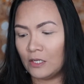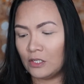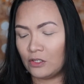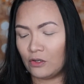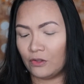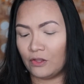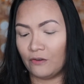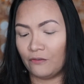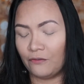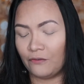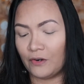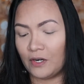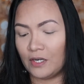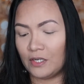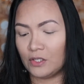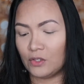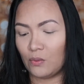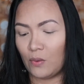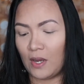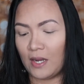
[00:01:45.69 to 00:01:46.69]
So the
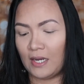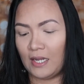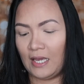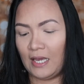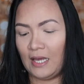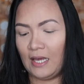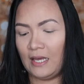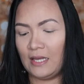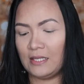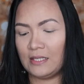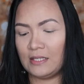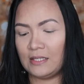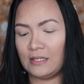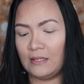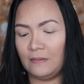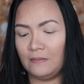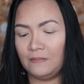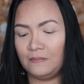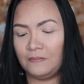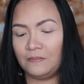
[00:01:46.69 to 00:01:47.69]
first one is
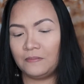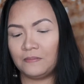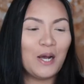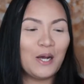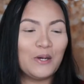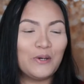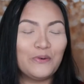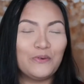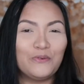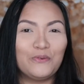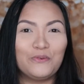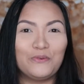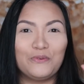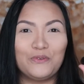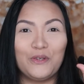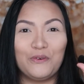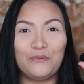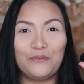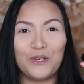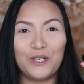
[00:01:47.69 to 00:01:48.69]

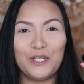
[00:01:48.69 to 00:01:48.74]
the